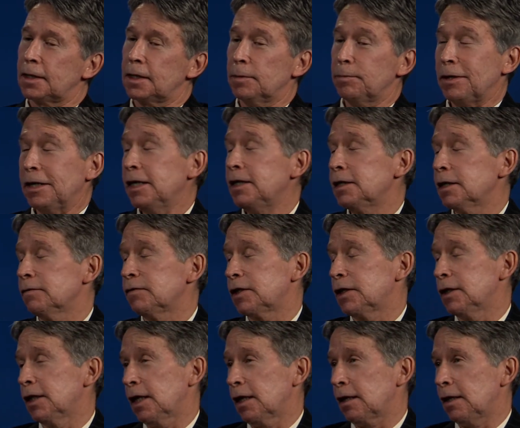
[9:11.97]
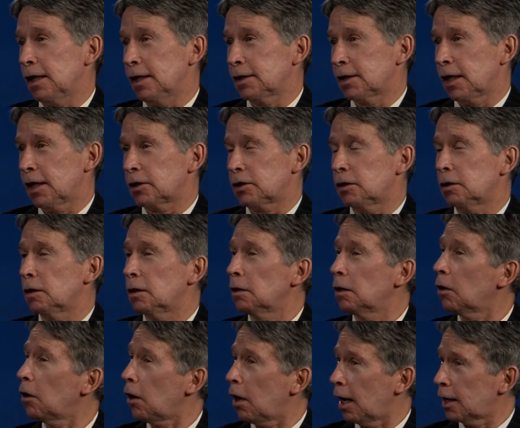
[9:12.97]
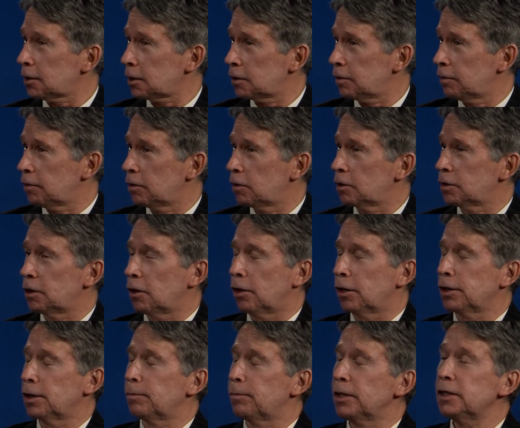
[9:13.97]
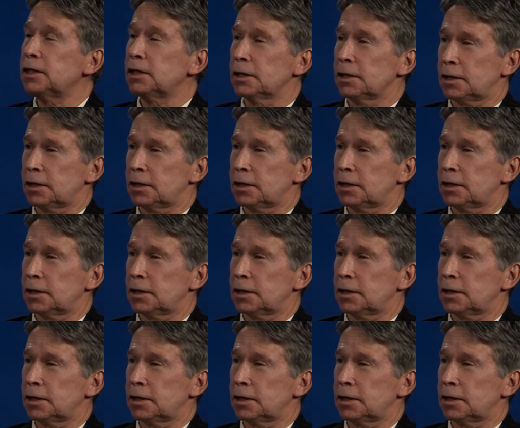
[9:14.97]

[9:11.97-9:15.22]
plaintiffs in that class action lost on the business